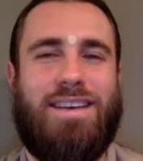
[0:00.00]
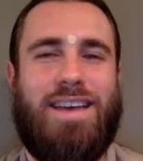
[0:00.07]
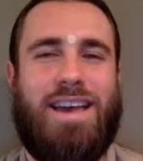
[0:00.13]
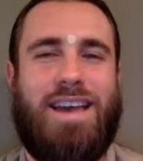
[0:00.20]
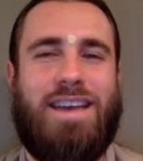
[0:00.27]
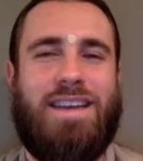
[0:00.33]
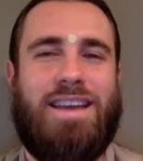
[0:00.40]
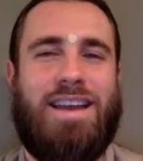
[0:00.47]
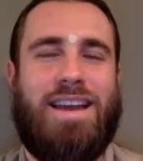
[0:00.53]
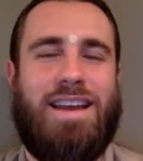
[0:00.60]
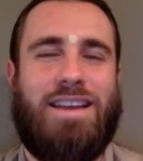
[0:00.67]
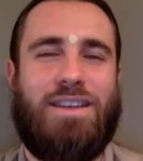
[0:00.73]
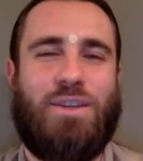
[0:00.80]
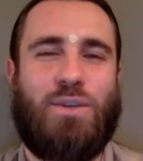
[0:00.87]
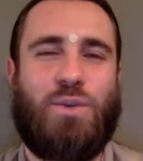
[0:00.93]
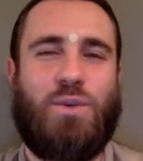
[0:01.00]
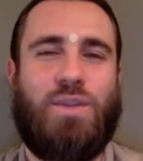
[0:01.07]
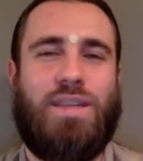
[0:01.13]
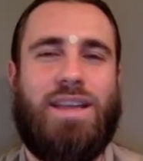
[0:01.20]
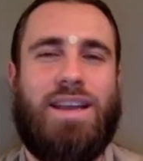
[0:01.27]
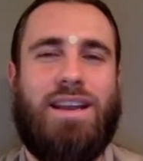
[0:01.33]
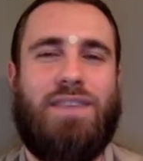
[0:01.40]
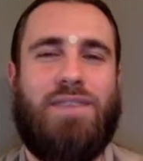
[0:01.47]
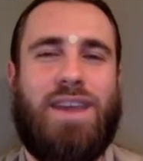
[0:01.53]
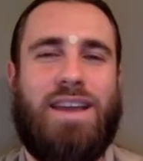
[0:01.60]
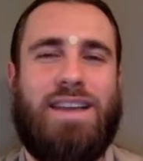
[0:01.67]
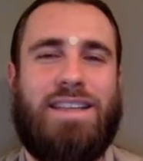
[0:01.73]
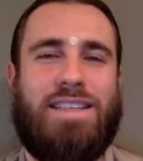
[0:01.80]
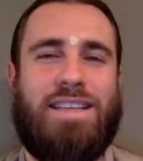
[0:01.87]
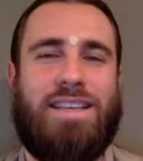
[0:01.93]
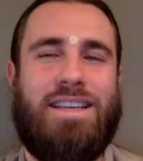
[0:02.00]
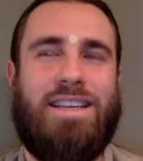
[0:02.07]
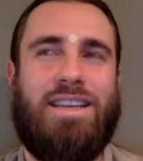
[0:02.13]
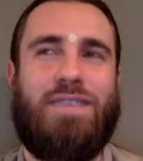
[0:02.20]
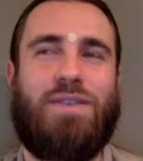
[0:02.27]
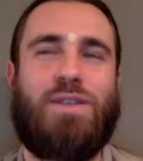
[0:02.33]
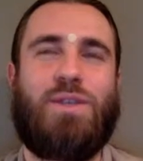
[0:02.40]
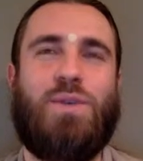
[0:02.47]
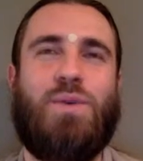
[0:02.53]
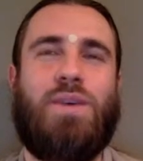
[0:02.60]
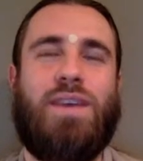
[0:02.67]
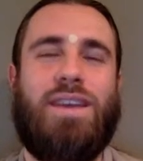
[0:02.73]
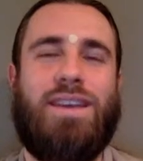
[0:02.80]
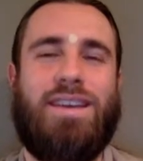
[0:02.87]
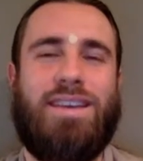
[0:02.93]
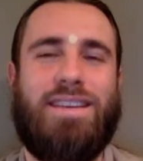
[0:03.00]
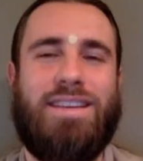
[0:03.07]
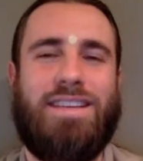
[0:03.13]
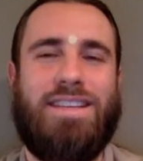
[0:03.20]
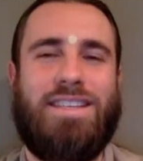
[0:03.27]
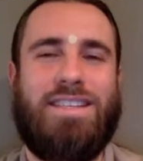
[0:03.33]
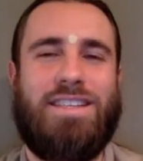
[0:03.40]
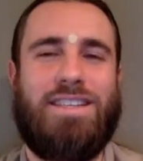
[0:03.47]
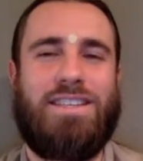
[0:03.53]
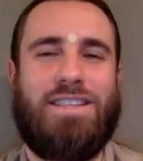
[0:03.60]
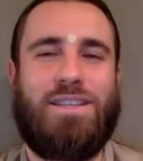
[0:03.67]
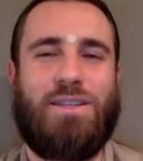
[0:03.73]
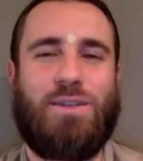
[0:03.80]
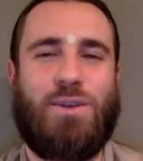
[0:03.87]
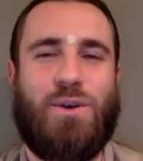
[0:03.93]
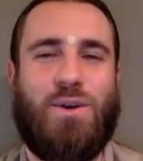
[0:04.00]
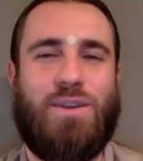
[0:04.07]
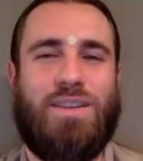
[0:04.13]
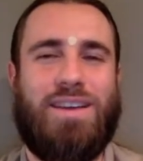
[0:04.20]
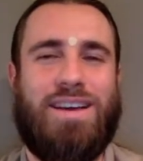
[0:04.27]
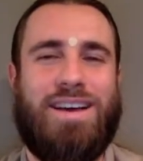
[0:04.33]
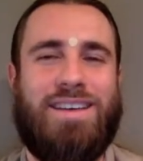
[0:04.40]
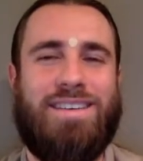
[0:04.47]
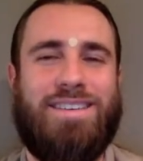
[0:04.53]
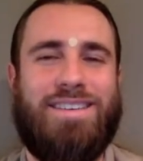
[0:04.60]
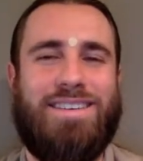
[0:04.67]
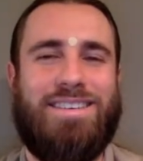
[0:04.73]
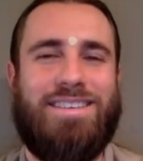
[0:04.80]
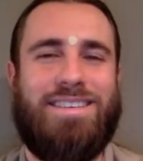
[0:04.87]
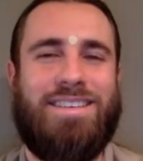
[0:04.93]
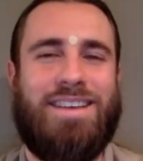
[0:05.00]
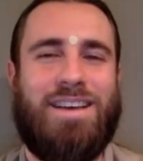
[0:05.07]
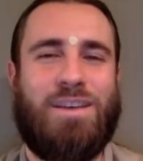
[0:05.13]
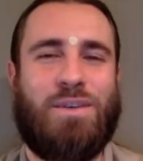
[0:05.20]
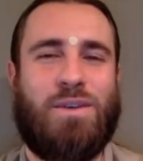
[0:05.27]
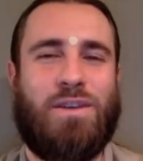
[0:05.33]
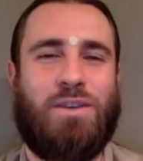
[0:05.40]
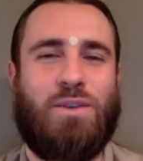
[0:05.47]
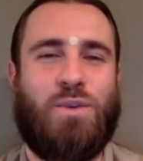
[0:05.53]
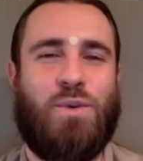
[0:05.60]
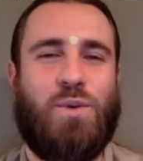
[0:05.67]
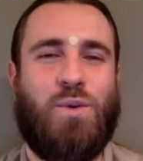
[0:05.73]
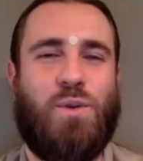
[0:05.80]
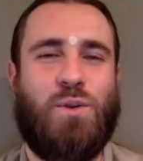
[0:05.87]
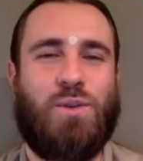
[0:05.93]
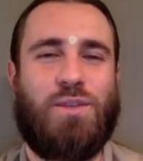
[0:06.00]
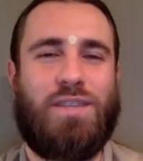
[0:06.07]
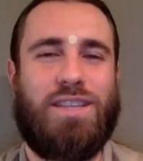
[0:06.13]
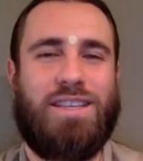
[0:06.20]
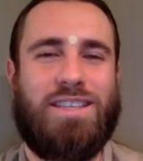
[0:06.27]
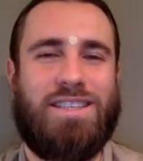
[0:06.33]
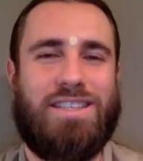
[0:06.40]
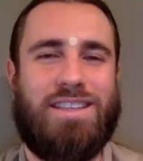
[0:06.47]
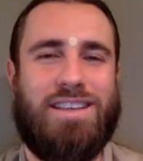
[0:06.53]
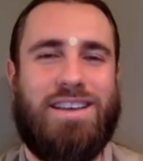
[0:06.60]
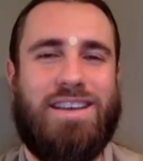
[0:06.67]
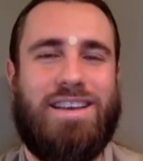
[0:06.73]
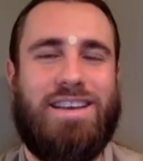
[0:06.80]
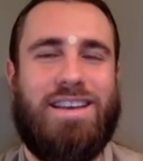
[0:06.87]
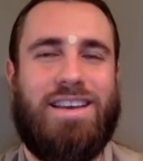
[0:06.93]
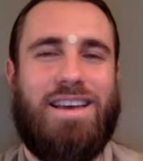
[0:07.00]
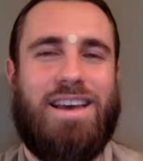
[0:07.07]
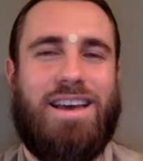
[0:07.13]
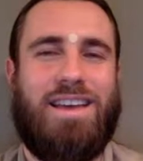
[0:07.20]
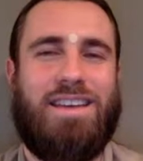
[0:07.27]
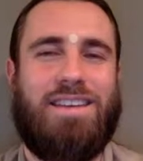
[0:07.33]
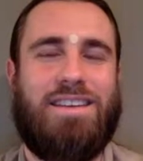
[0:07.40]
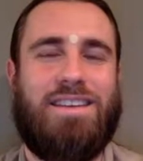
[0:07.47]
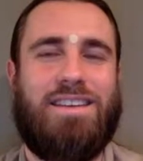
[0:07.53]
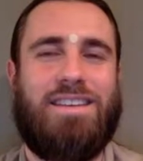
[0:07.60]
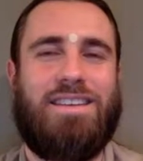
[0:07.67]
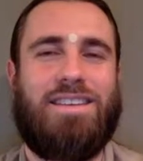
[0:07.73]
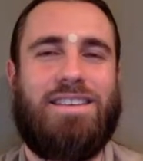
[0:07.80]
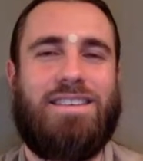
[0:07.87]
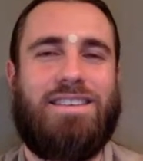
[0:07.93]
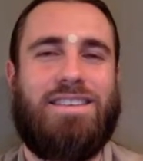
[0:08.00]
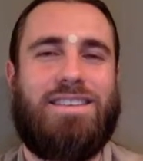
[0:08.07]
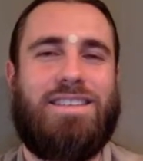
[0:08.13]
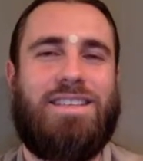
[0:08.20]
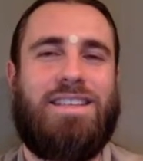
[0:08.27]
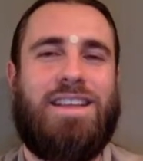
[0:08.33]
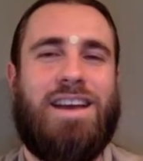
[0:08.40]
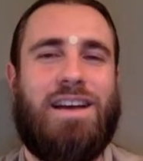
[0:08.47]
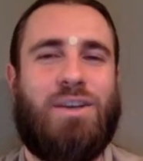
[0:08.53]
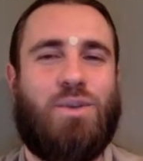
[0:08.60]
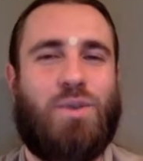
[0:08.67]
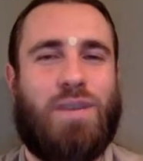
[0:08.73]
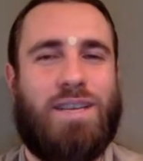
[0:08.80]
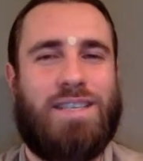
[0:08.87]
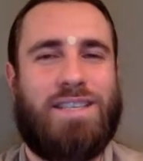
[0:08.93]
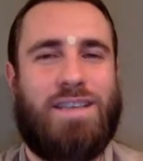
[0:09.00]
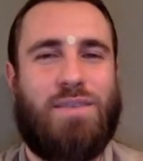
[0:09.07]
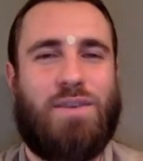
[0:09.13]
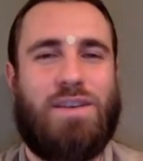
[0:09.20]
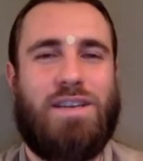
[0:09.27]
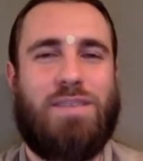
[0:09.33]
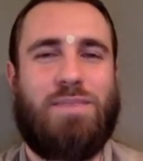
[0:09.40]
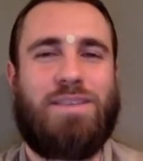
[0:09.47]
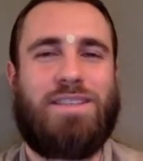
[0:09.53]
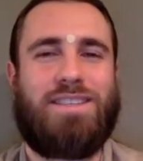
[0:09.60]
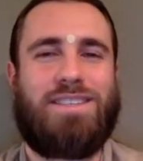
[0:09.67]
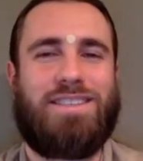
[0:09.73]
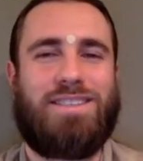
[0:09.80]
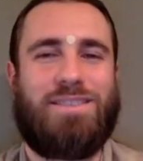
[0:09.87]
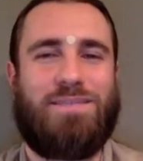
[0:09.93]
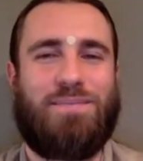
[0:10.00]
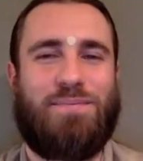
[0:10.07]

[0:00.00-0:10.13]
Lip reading: And Narayana stood there, and while he said it, he was looking in the distance. He saw the asuras do all those things. And see, the asuras, they were demons.